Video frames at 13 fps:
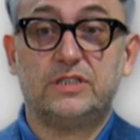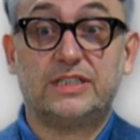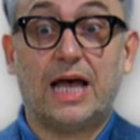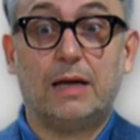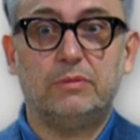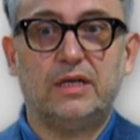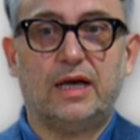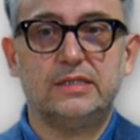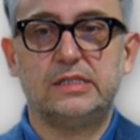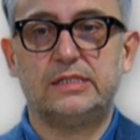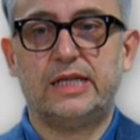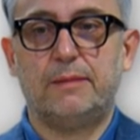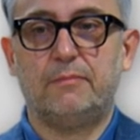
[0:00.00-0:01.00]

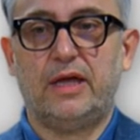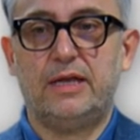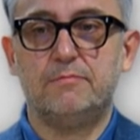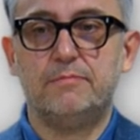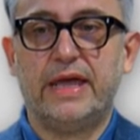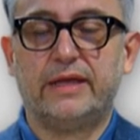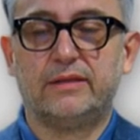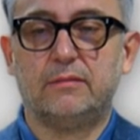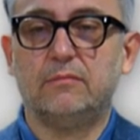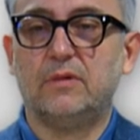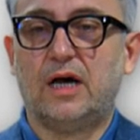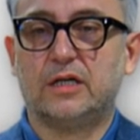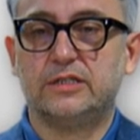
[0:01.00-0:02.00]
stabilizes them and make
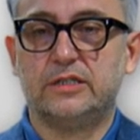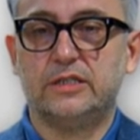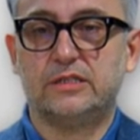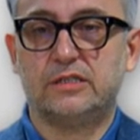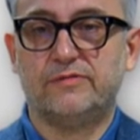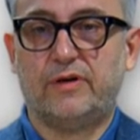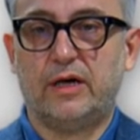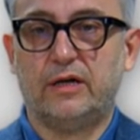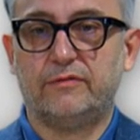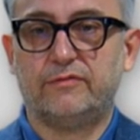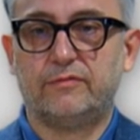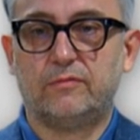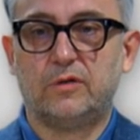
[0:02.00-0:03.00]
them actually
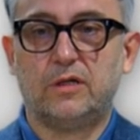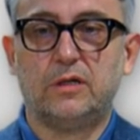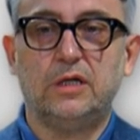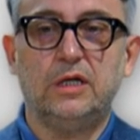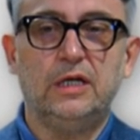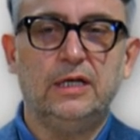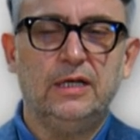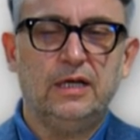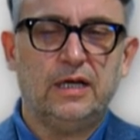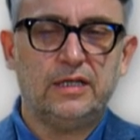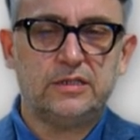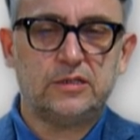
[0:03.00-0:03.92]
survive. Right? And this is